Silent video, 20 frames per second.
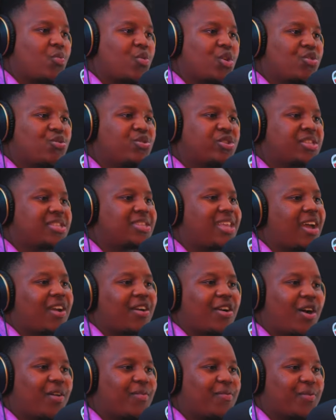what do you just thank
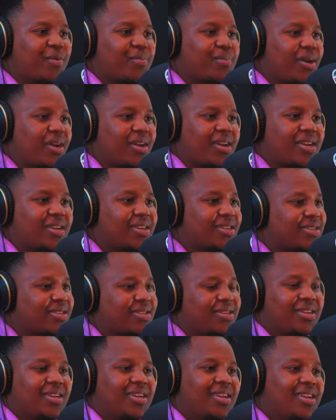God for, bro? Like,
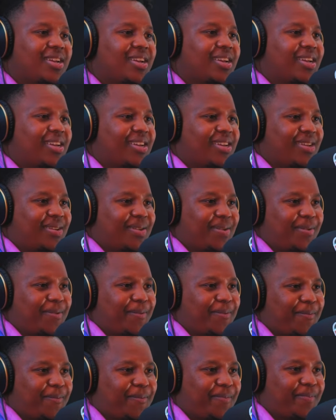
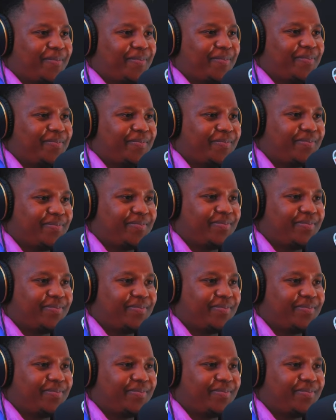um, yeah.